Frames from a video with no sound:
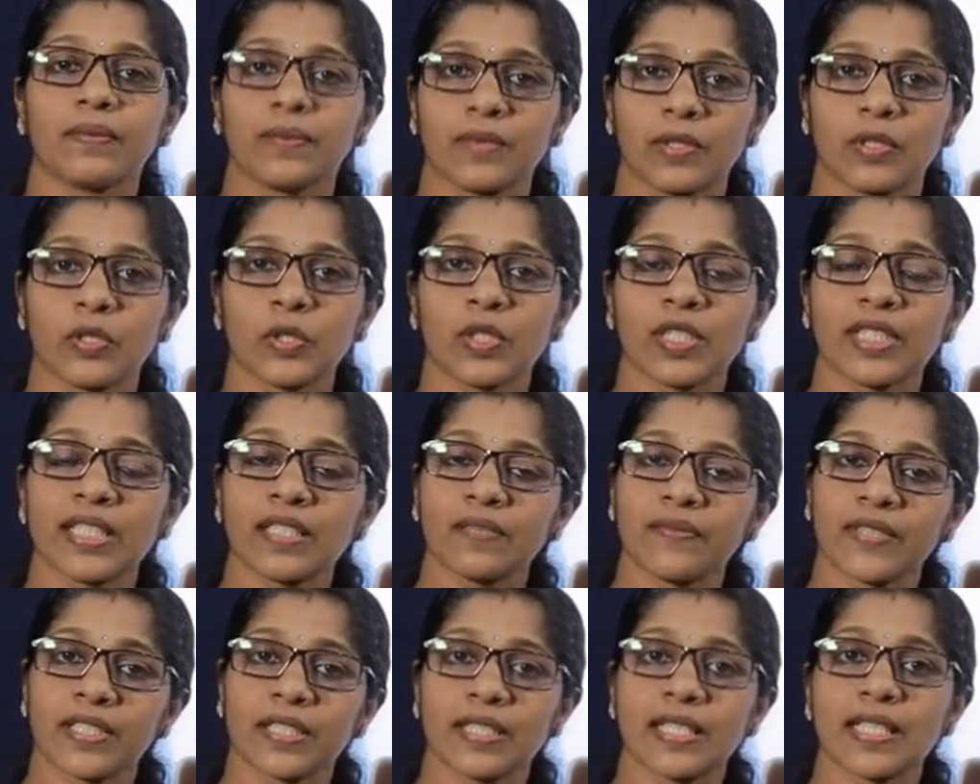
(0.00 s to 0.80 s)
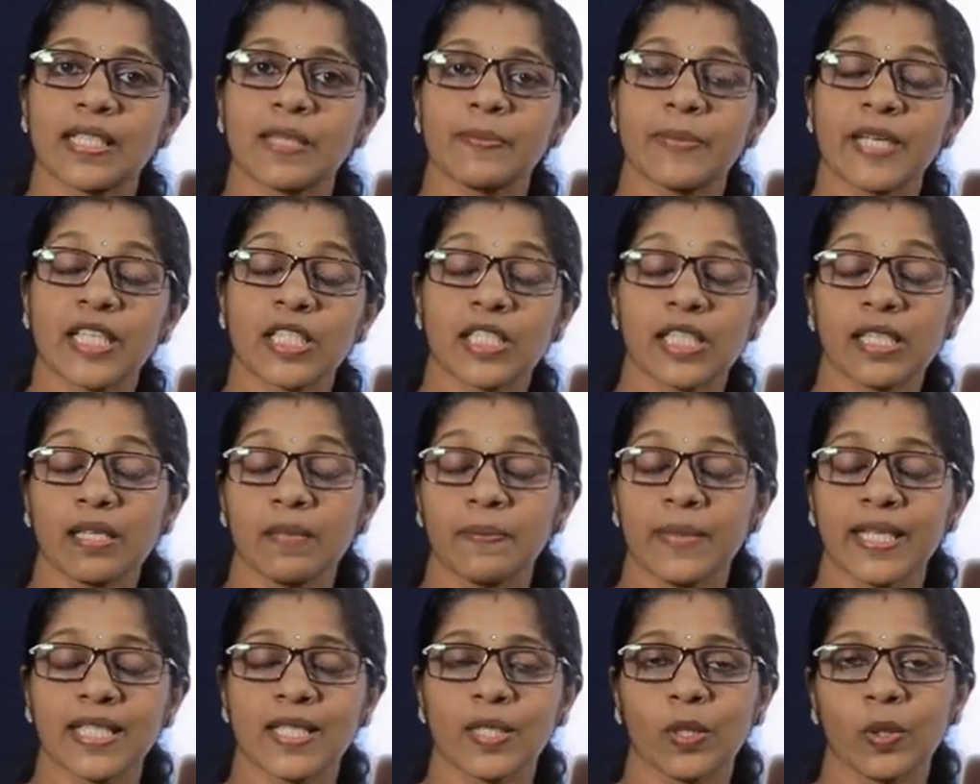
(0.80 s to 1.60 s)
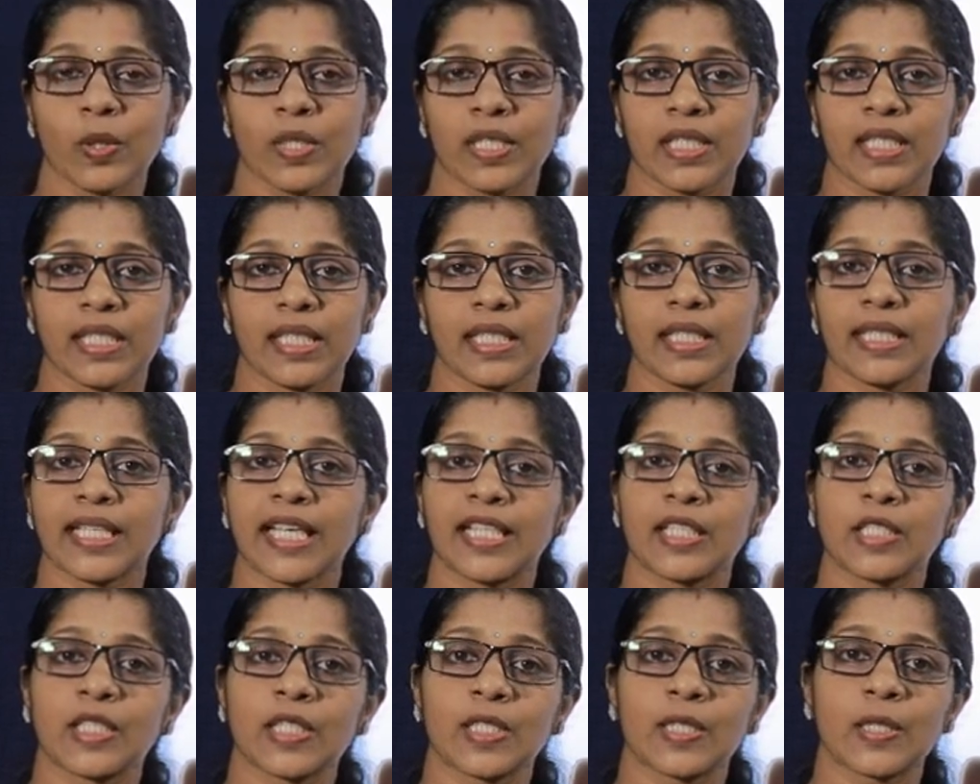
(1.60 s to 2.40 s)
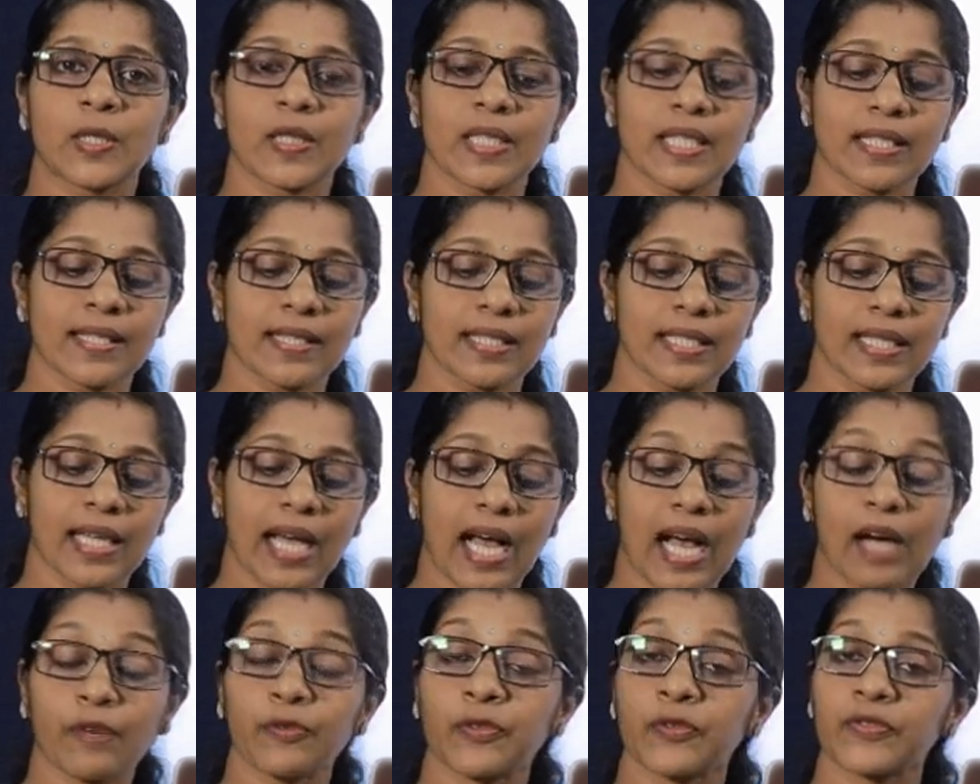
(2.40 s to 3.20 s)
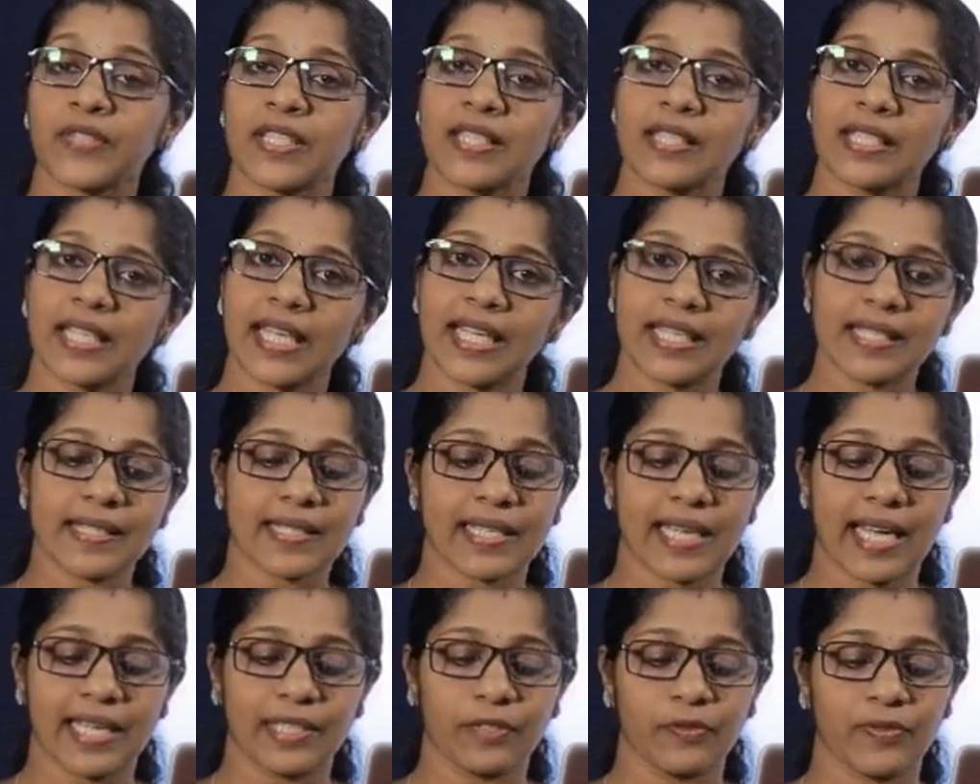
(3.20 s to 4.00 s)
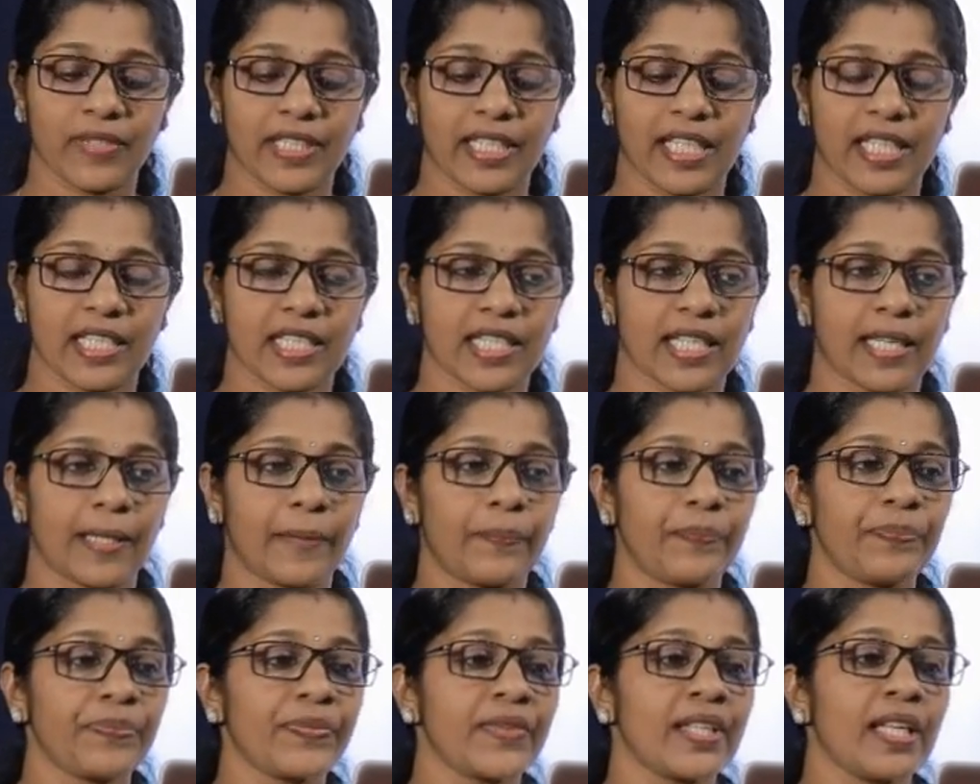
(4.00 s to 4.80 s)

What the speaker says: together with this special majority that requires the half of the state's ratification.